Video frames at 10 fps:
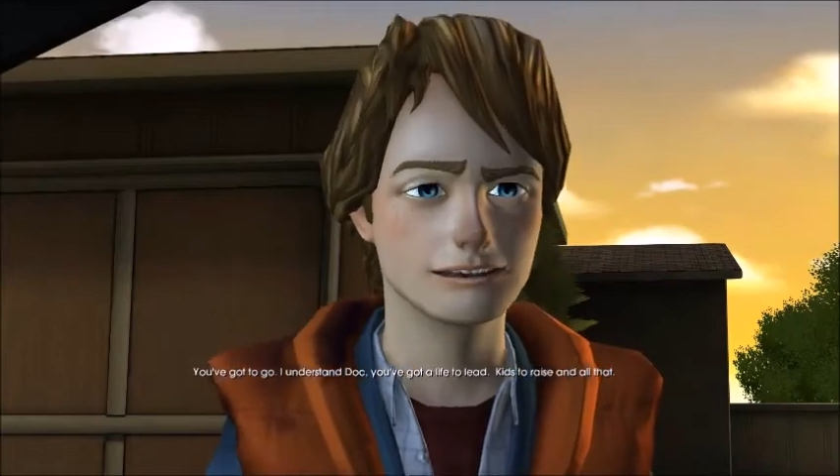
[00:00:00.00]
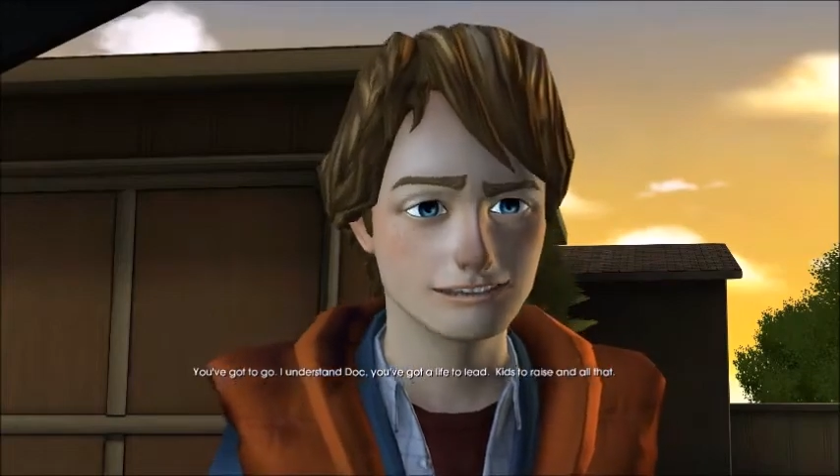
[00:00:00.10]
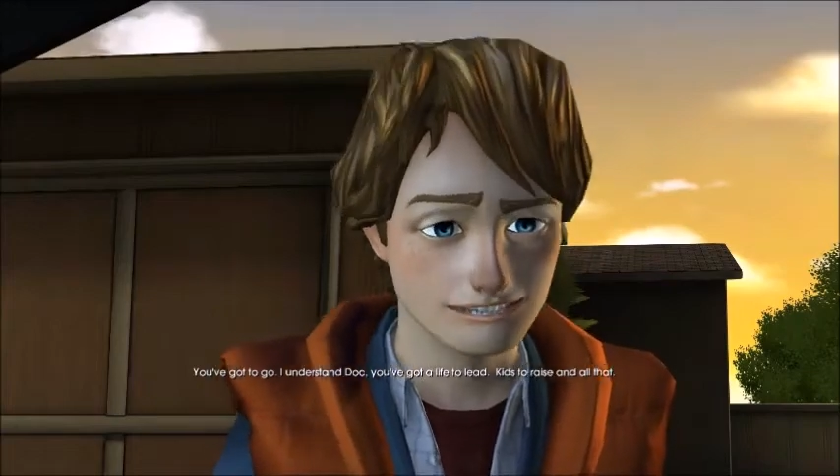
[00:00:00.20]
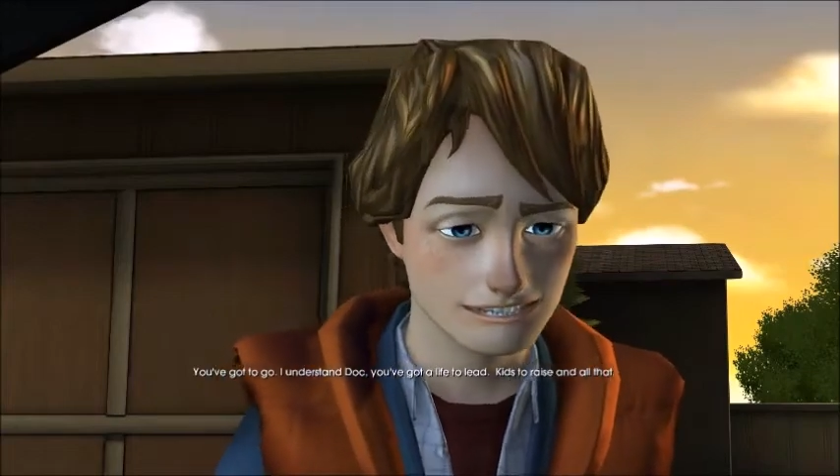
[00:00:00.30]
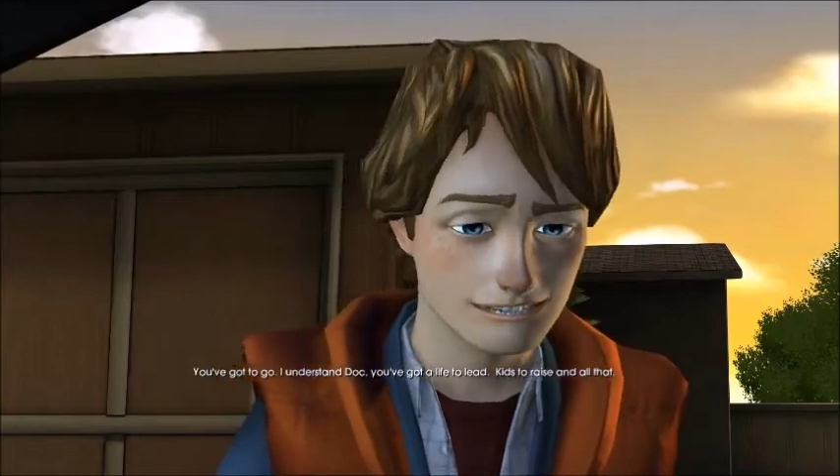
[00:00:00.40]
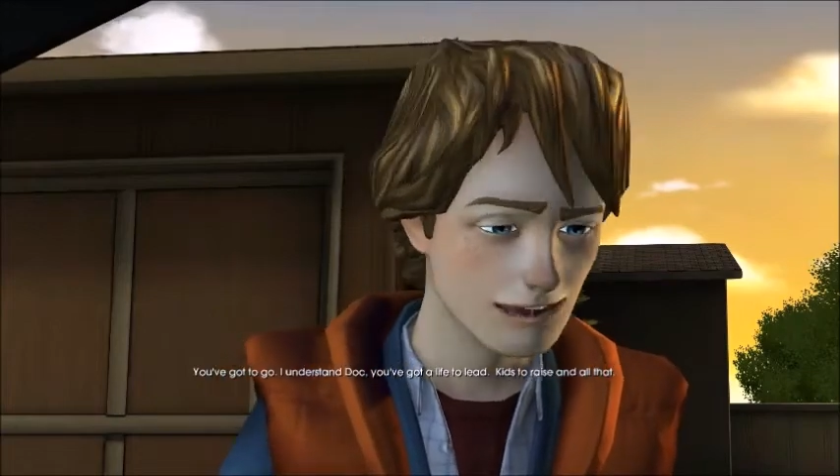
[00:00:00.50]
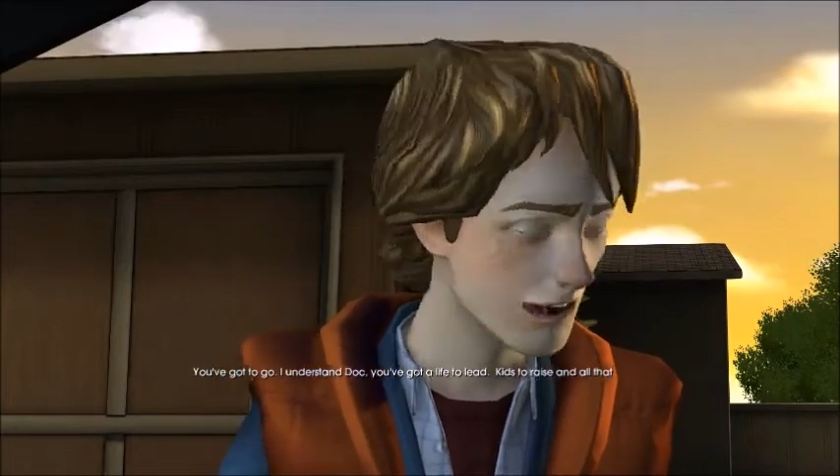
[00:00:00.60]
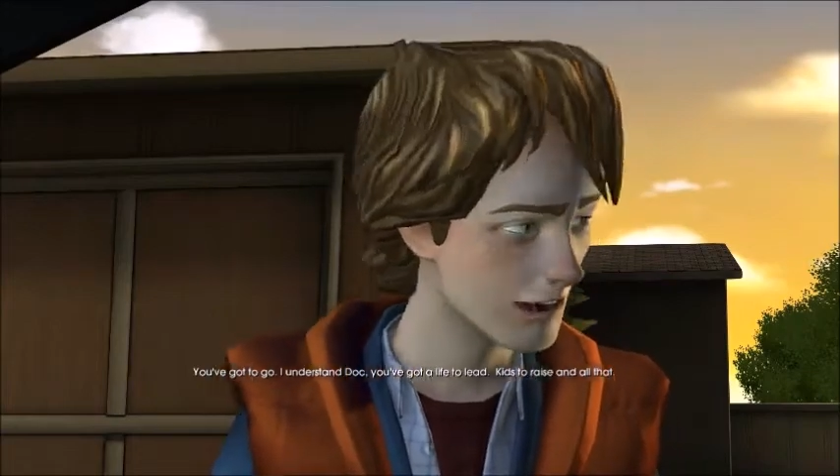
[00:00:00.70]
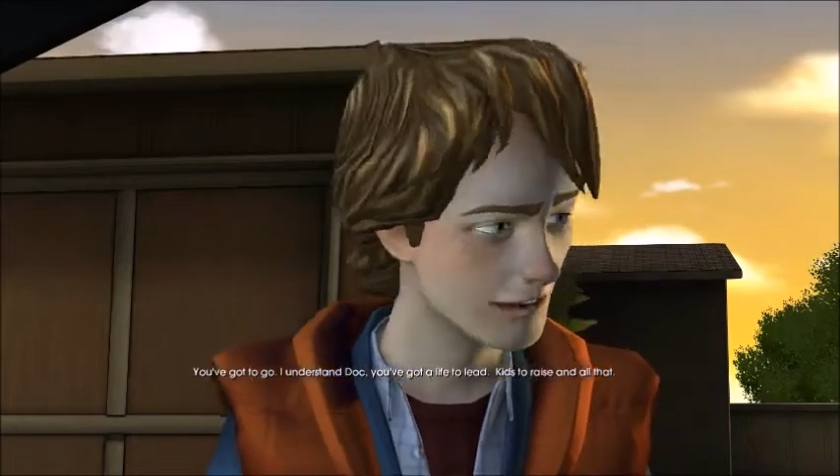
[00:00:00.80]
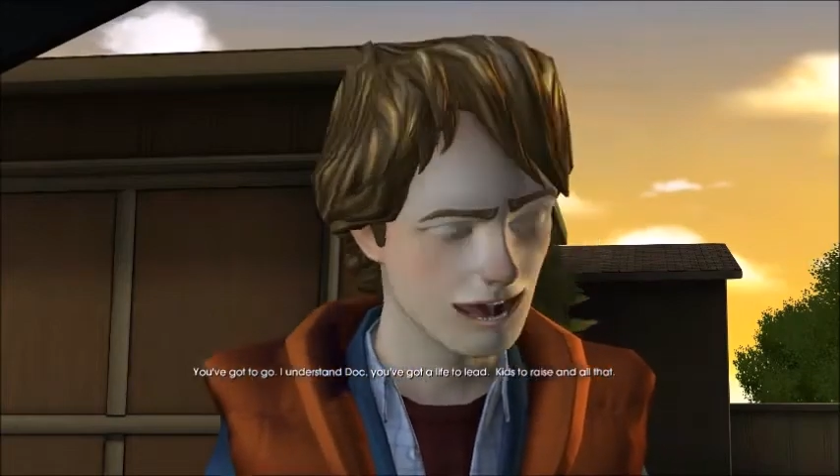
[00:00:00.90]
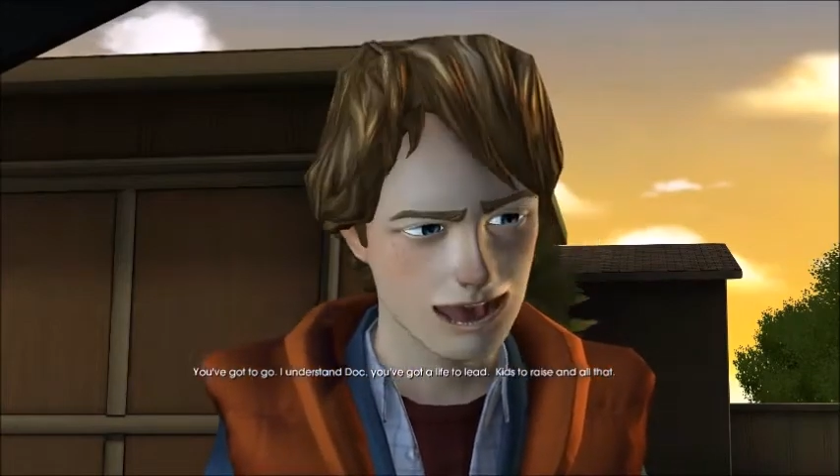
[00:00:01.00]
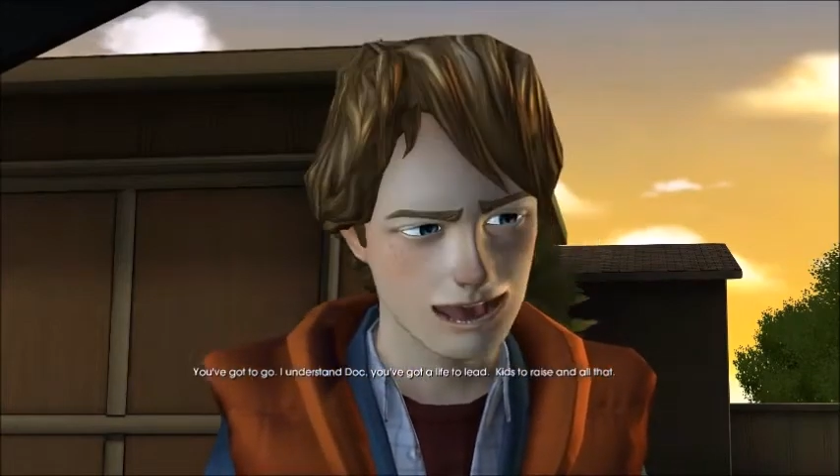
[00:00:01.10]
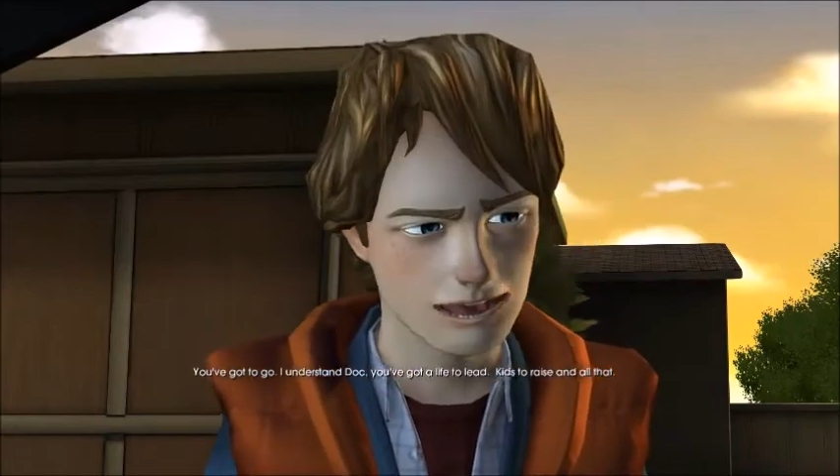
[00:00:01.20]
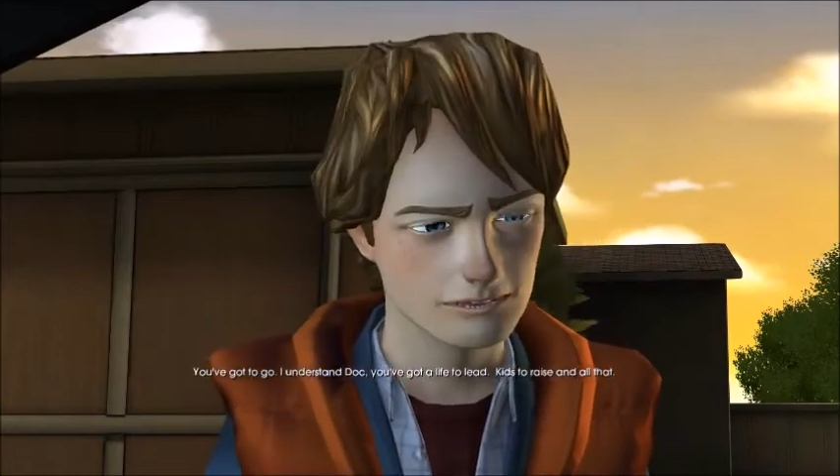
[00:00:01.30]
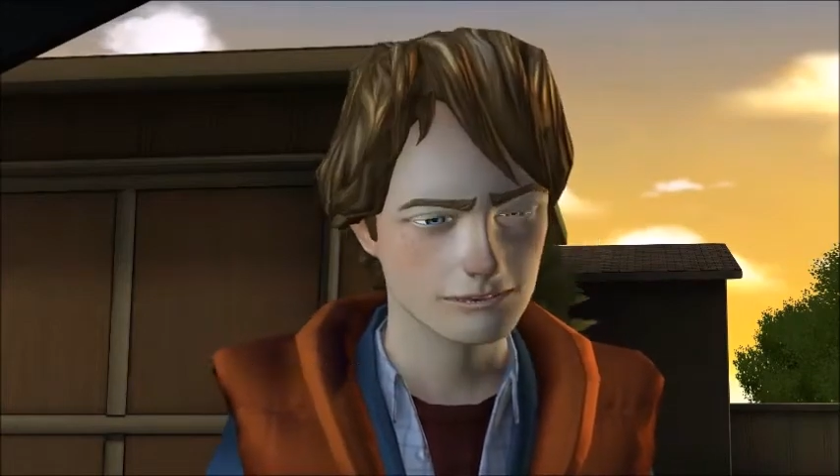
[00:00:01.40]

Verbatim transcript: kids to raise, and all that.